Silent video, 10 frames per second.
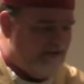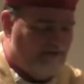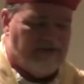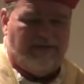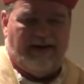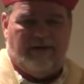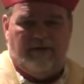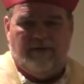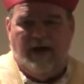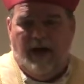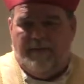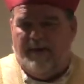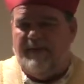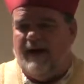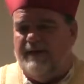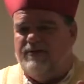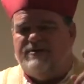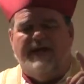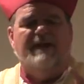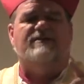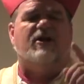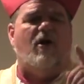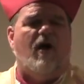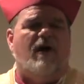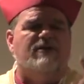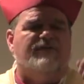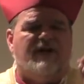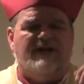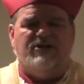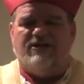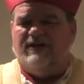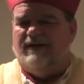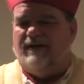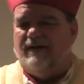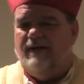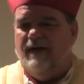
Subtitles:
said it was heretical, but the others said it's a cause for concern.